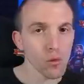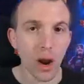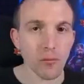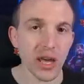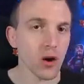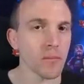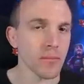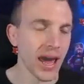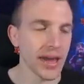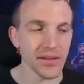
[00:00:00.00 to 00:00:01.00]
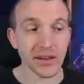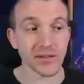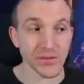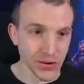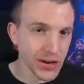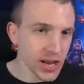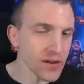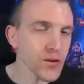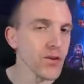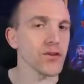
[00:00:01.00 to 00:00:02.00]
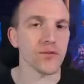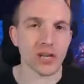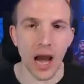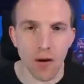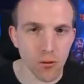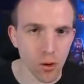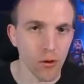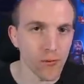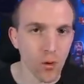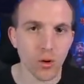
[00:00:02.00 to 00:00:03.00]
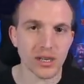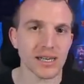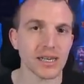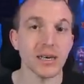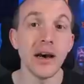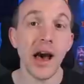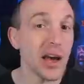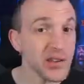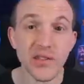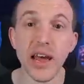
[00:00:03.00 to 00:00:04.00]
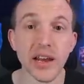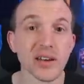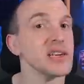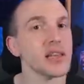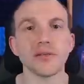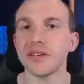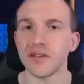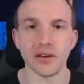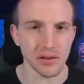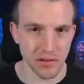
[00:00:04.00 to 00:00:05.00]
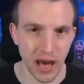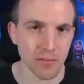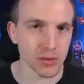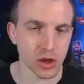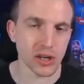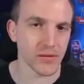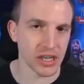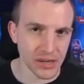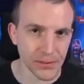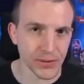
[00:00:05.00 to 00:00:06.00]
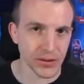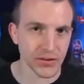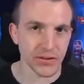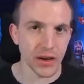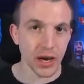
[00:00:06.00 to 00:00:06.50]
When we compare the different levels of Town Hall 14, aesthetically there isn't that much of a difference.